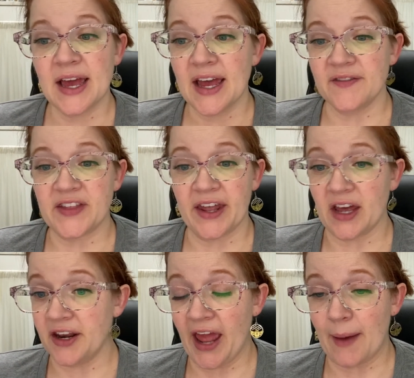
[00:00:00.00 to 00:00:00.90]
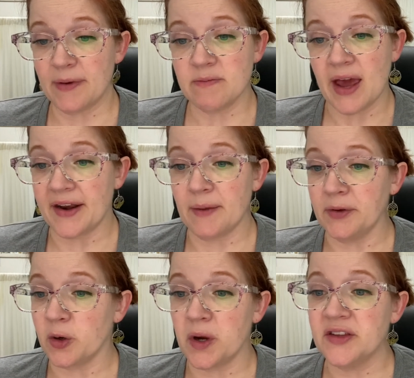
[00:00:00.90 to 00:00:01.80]
If that unhappy man had
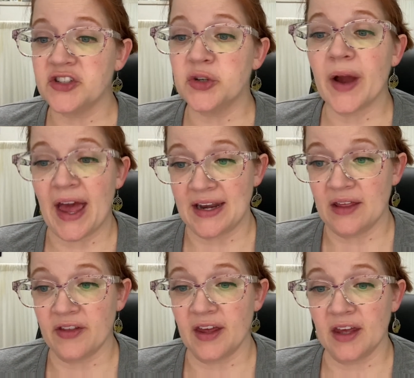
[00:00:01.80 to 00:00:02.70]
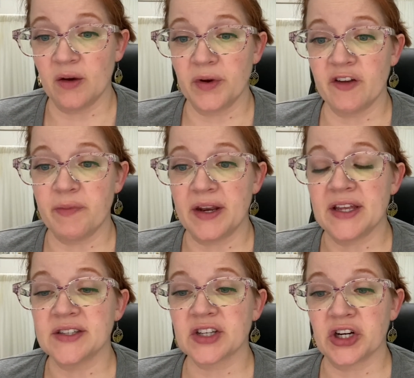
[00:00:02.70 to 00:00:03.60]
bequeathed you anything, it would have been
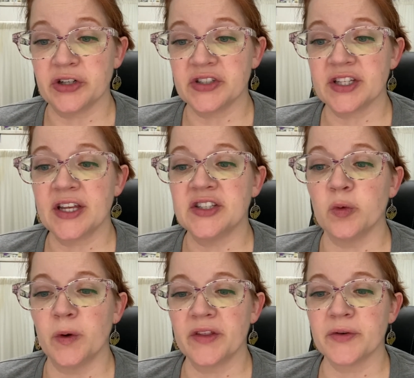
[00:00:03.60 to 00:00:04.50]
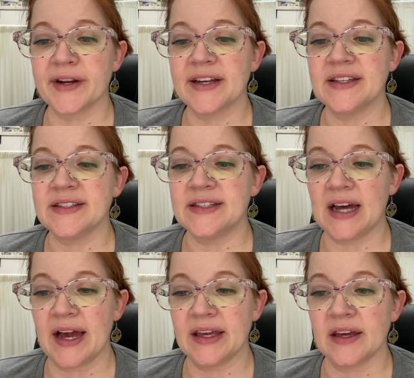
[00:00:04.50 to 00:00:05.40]
his curse, his withering,
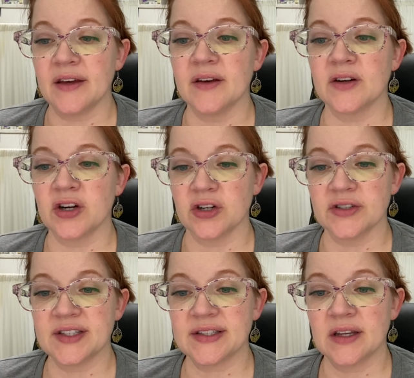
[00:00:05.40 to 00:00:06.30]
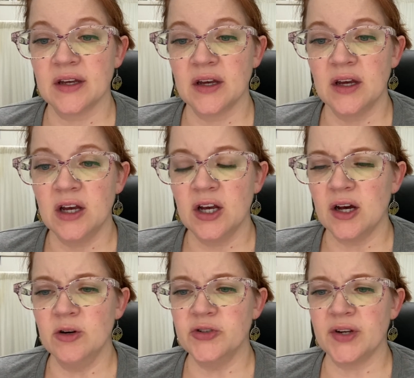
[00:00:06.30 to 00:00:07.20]
dying curse.
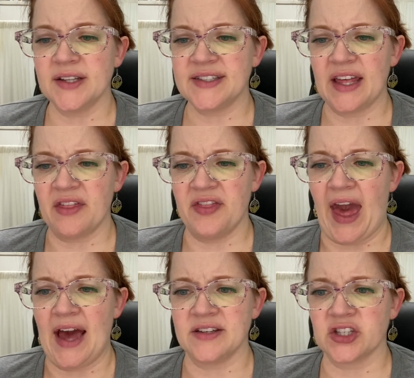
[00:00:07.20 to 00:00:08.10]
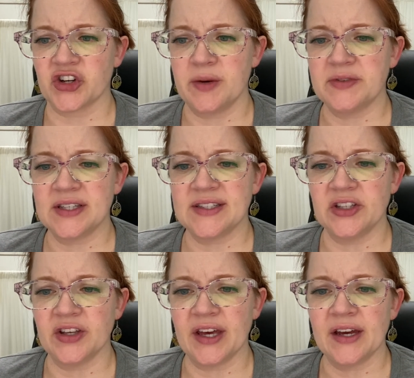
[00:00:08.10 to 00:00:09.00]
Oh, do not say that, screamed
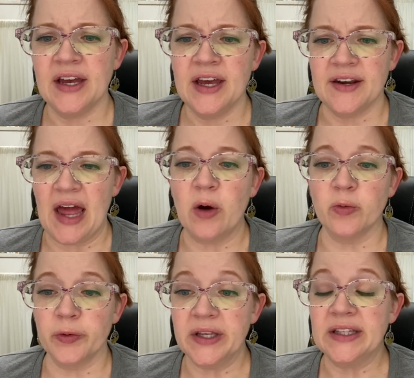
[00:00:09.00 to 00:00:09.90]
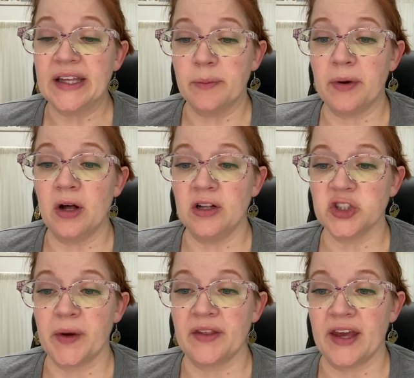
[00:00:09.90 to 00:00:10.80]
Cecilia, now really
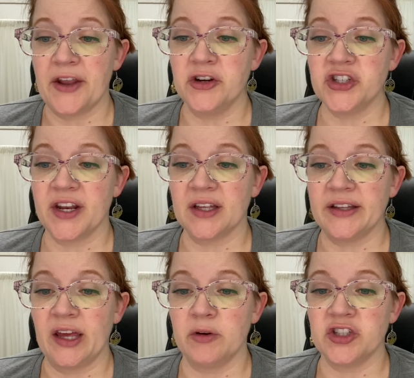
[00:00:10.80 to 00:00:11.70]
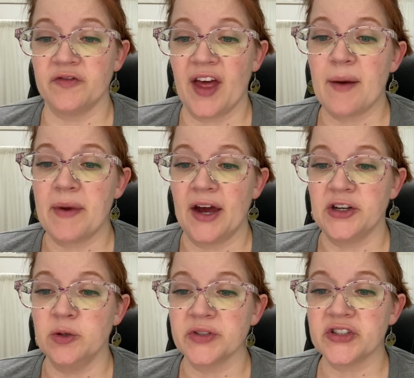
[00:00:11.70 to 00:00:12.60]
appalled by the energetic language of that man
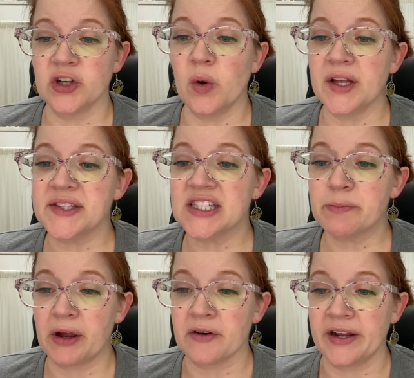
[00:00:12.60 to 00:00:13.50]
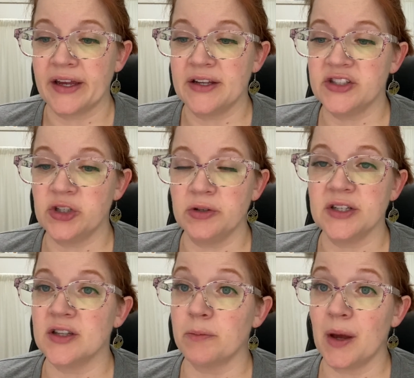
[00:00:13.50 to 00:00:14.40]
who was so unsparing in his duty
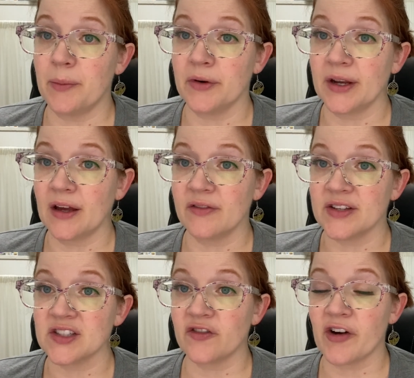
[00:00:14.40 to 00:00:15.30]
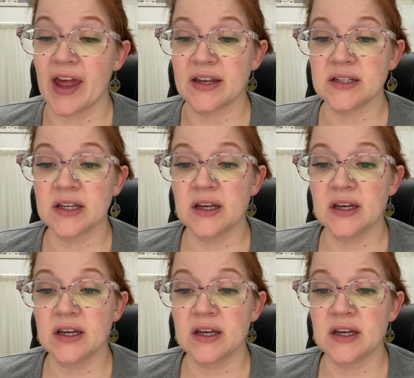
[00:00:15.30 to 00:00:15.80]
to the memory of his friend.